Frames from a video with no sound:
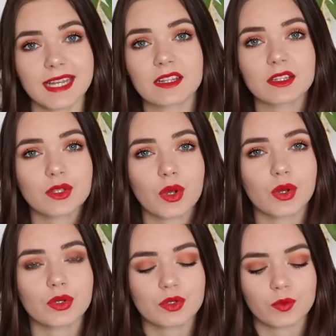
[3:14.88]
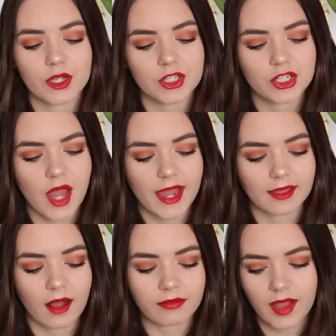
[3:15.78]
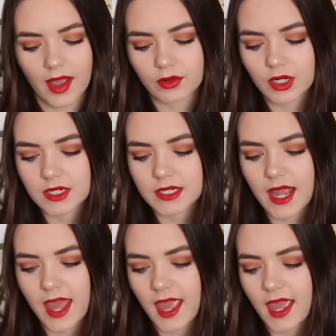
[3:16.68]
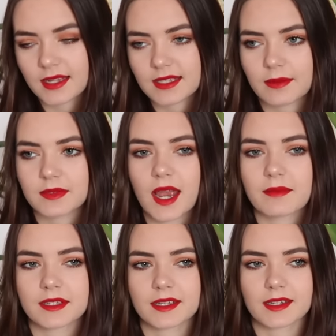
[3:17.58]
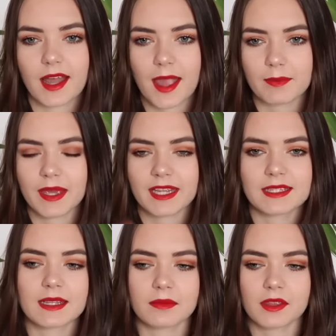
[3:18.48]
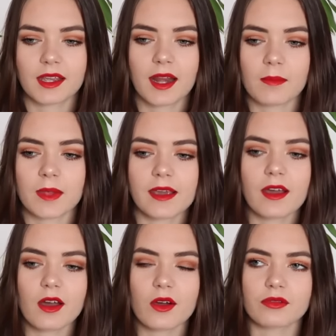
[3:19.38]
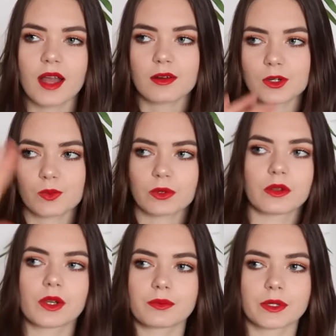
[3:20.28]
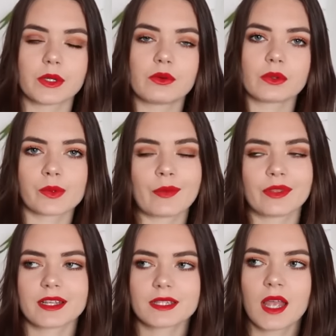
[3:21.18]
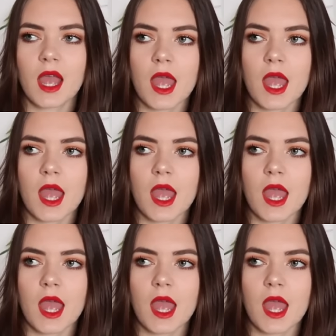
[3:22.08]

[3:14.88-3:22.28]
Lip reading: stencils, which I love flowers, and sometimes like I paint something and I'm like, oh, flowers would look really cool around this,